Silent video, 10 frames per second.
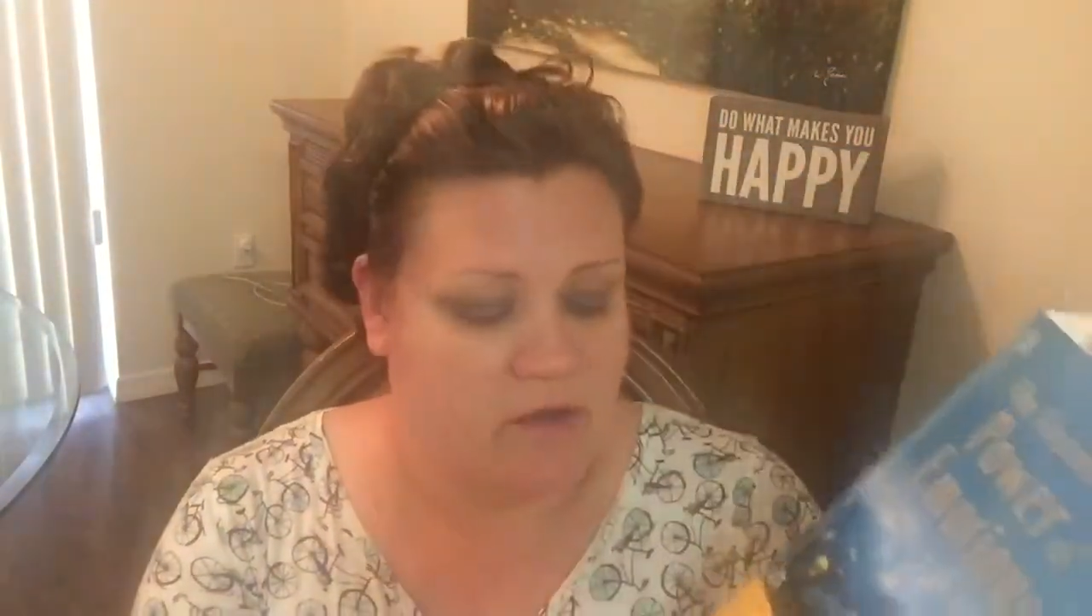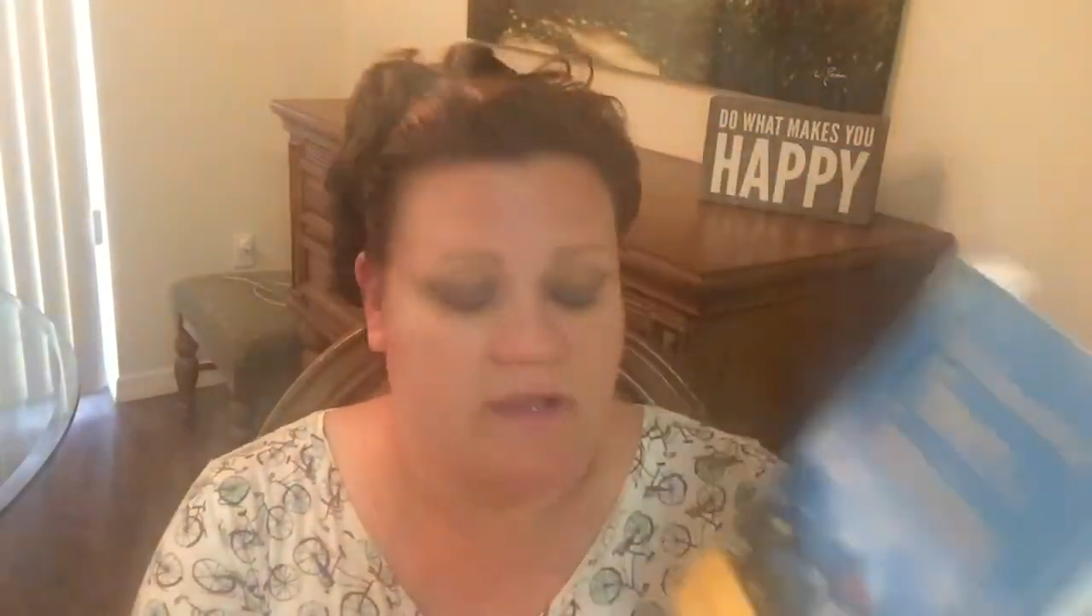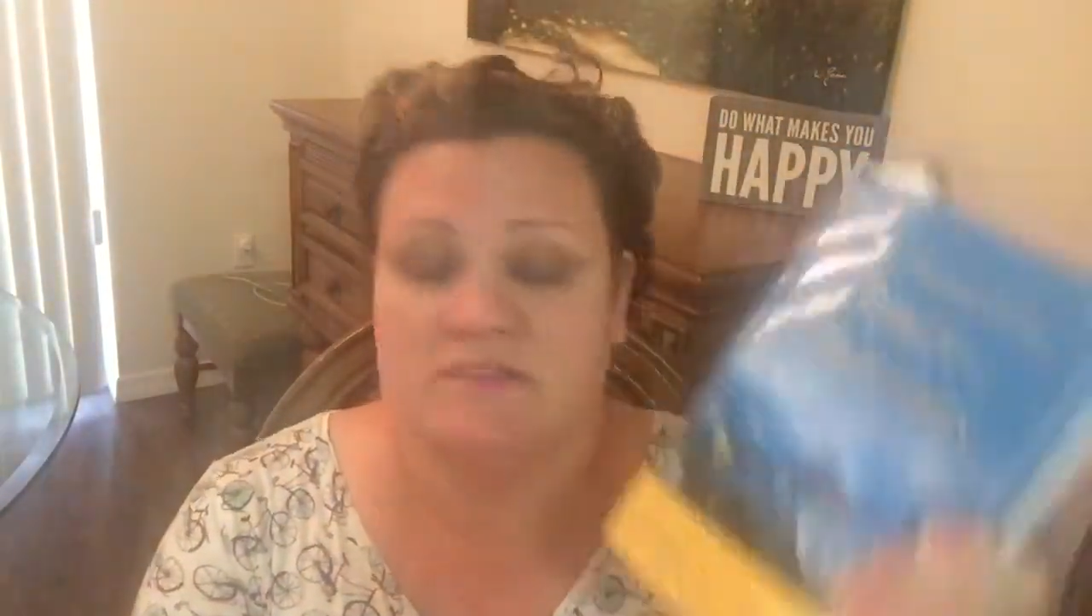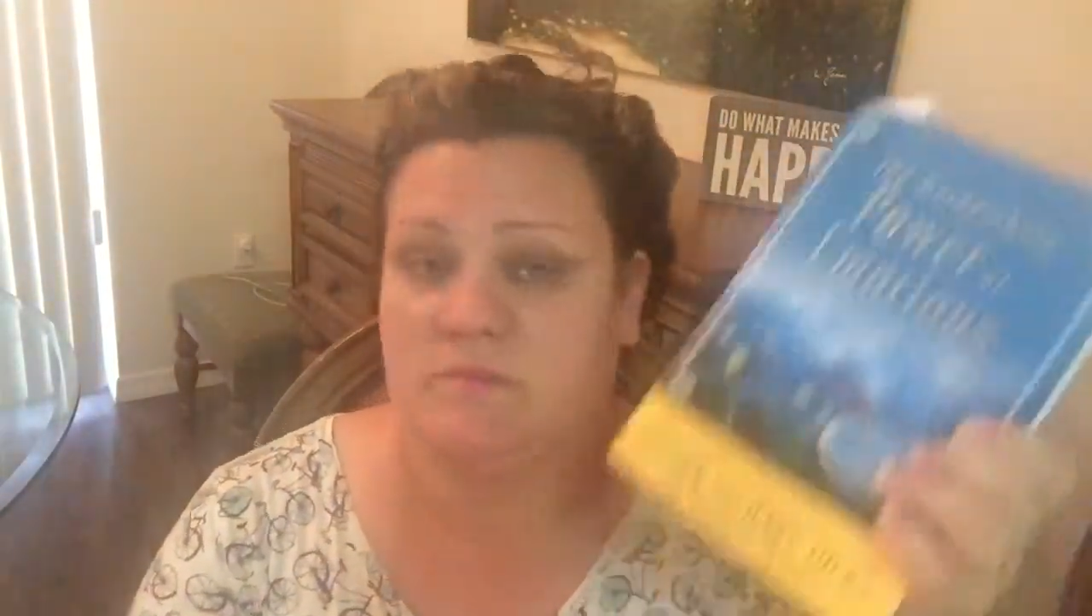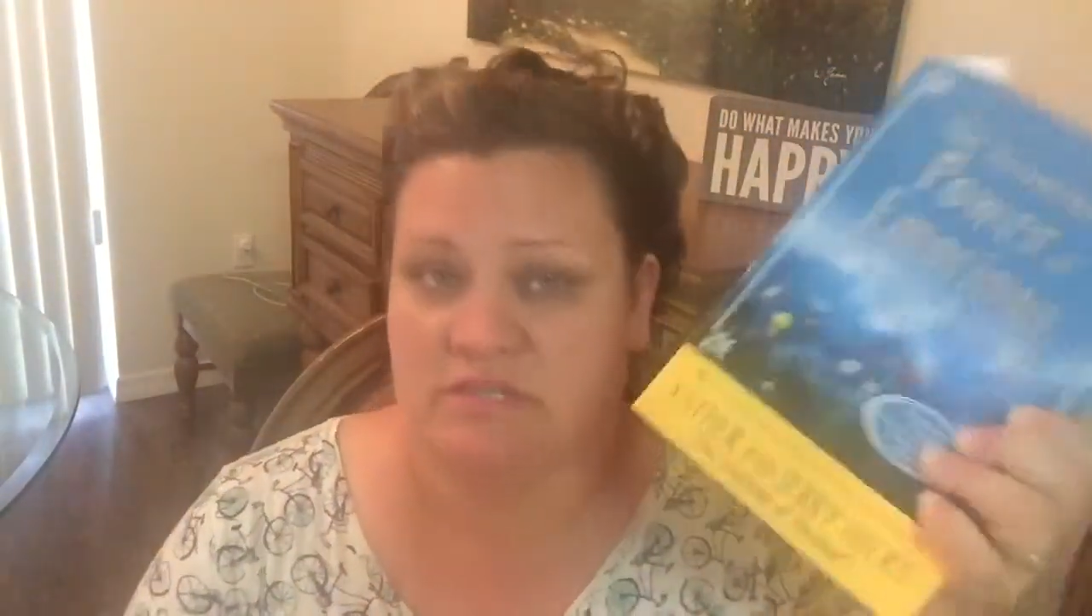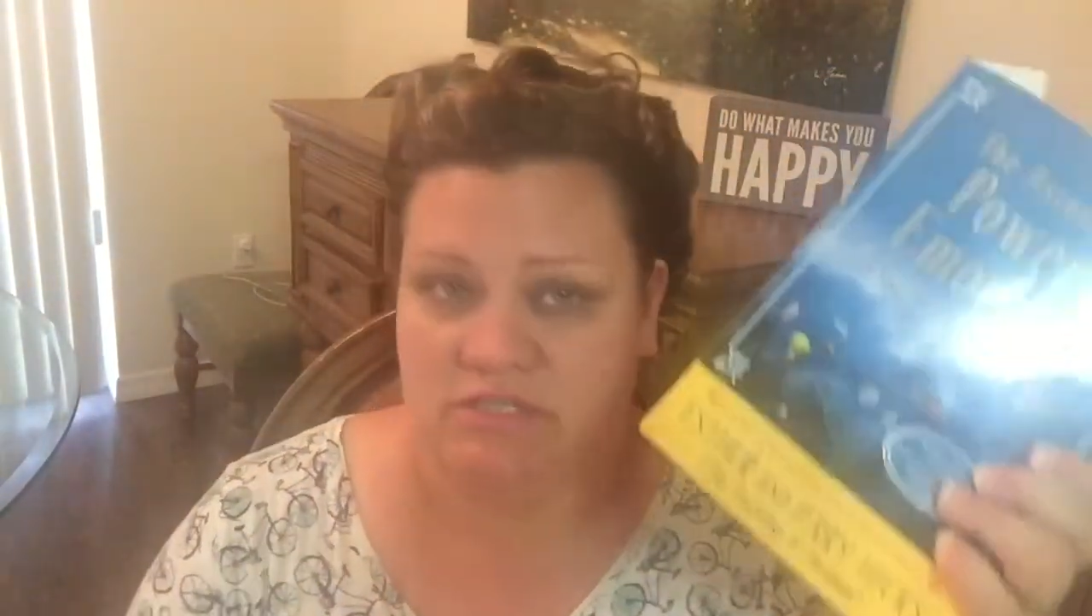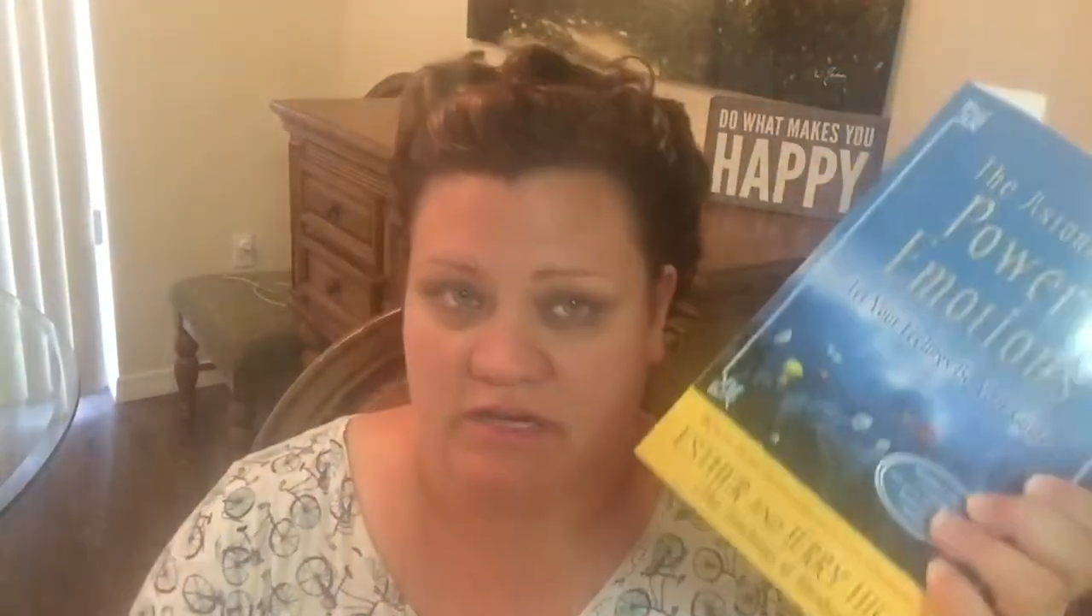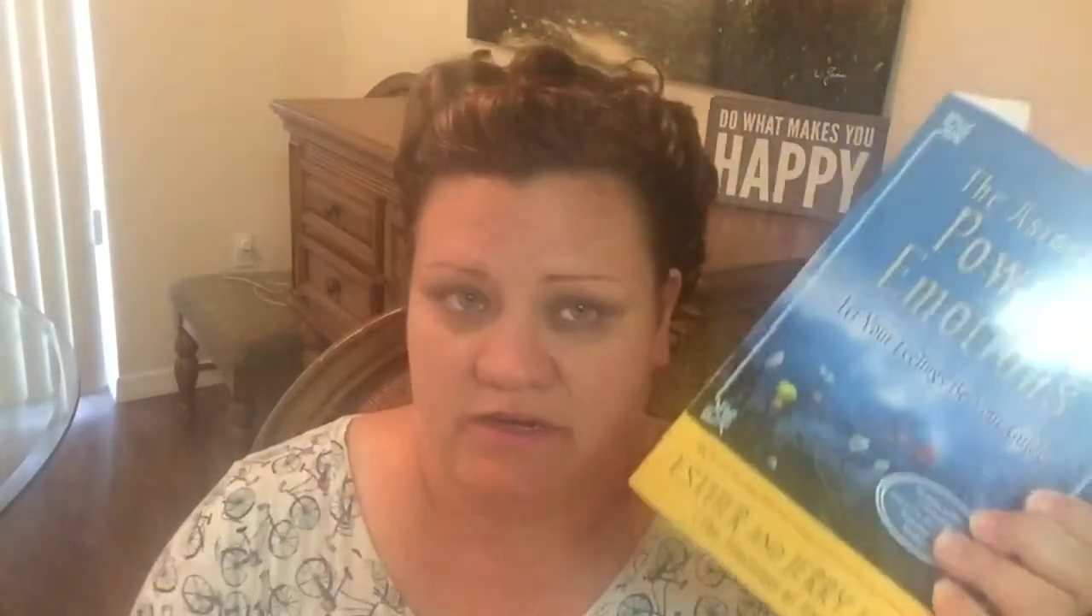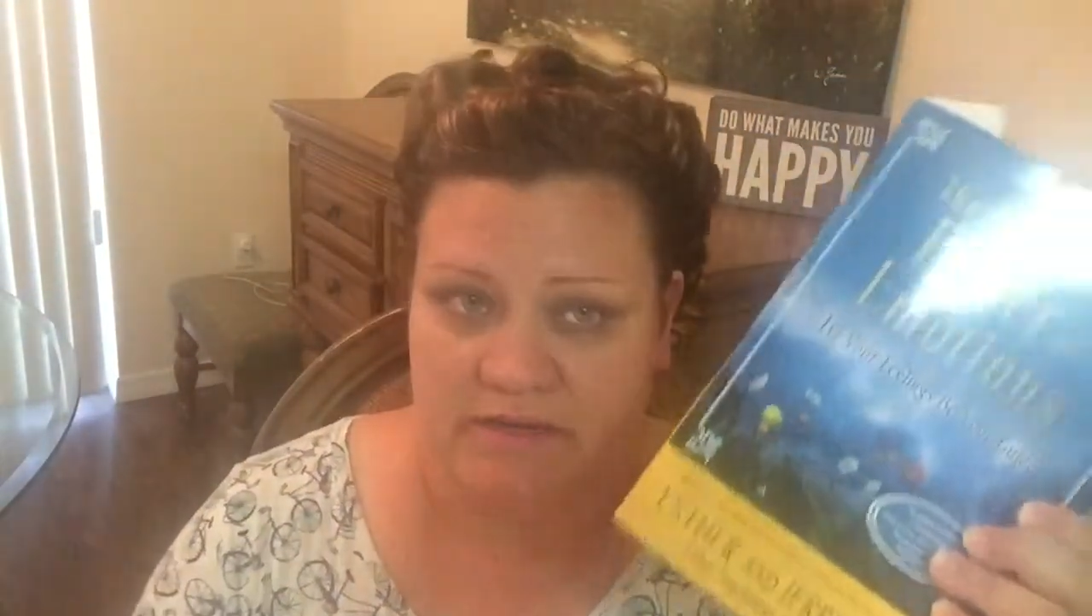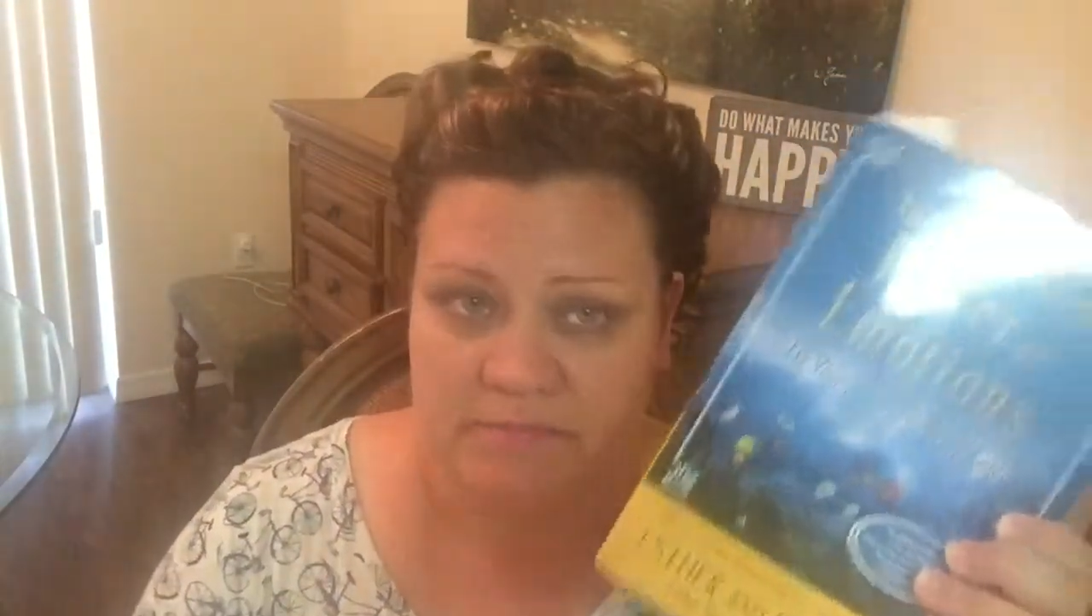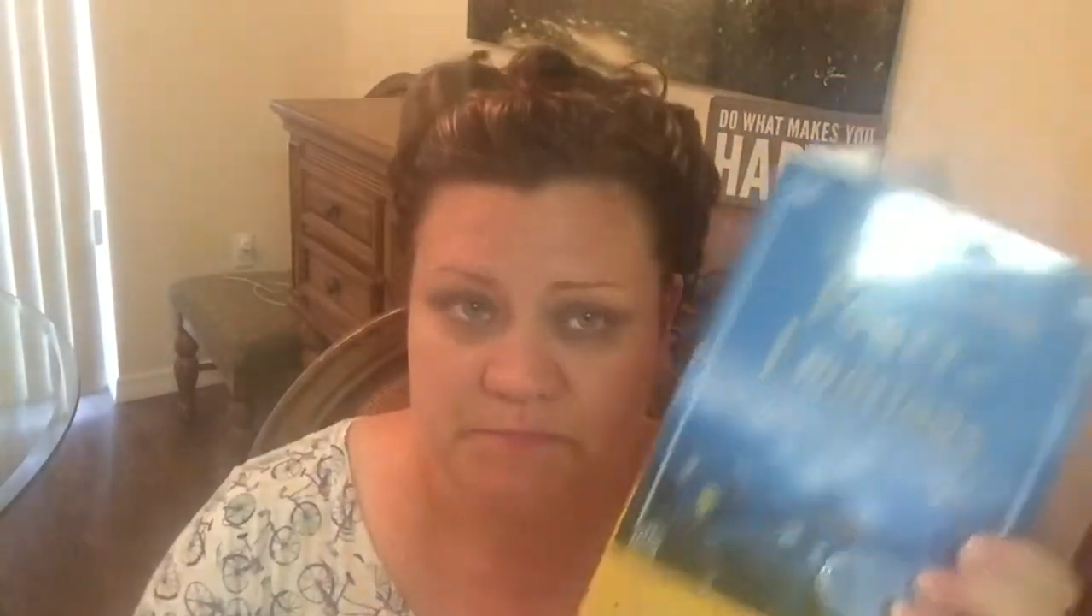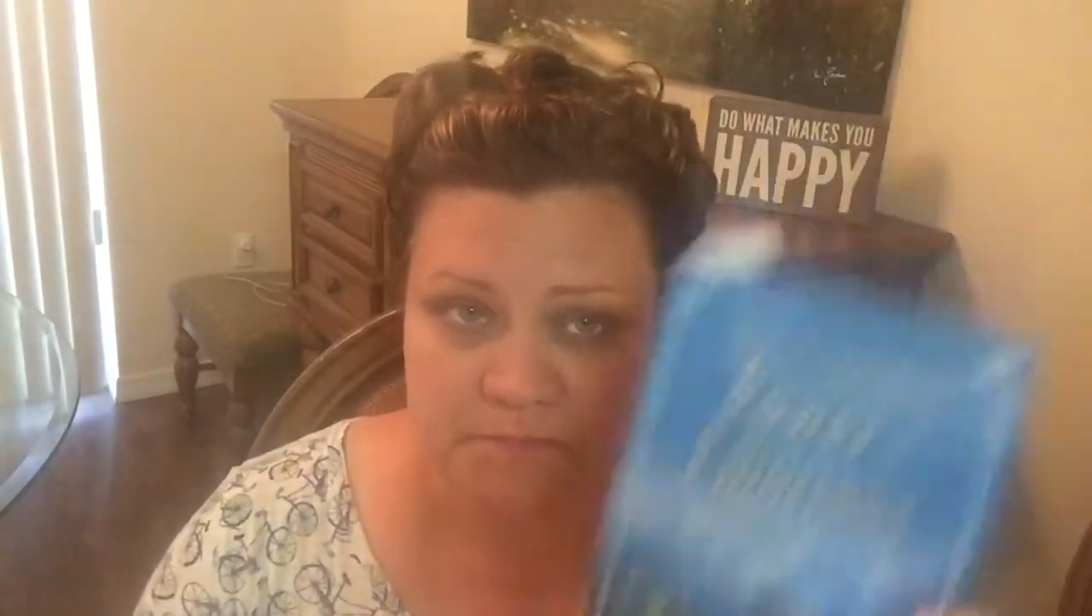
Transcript: her husband, Jerry.